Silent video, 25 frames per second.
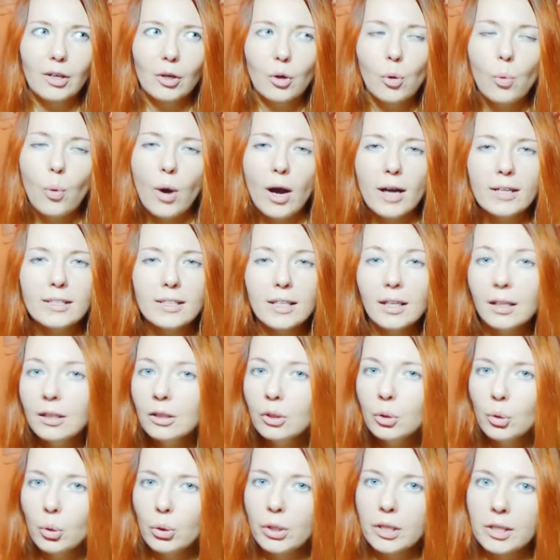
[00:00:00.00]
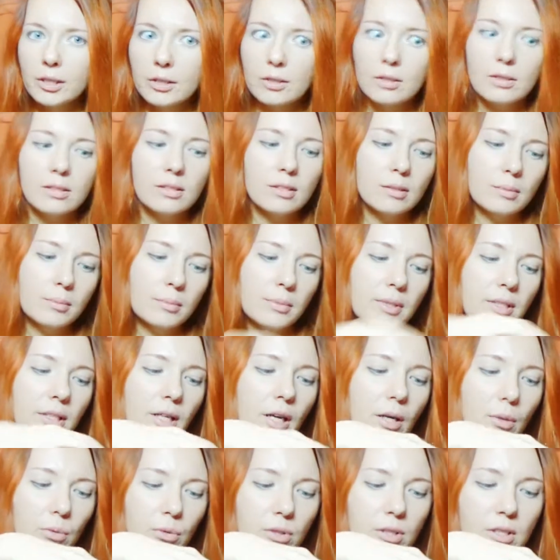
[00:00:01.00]
quite alluring to
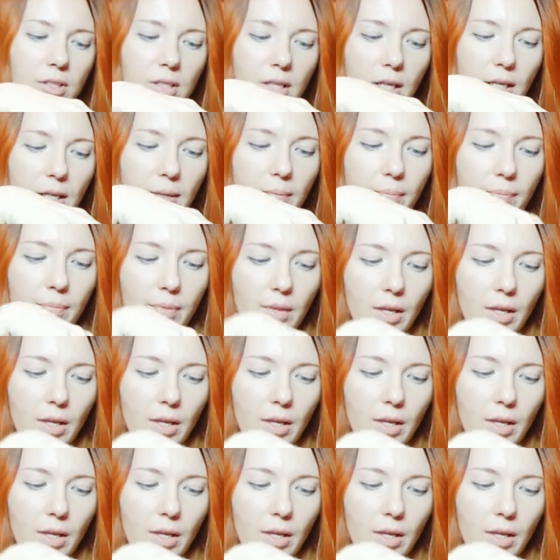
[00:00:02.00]
somebody, I would say.